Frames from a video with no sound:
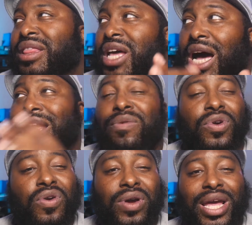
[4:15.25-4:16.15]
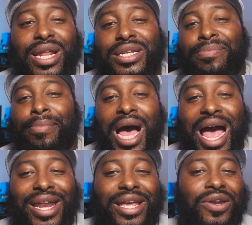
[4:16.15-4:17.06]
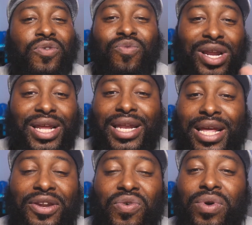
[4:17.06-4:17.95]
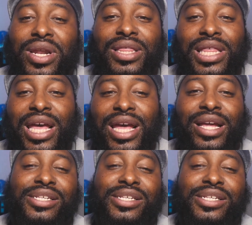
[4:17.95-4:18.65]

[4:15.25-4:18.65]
thought they were gonna get into mining, who really didn't do anything,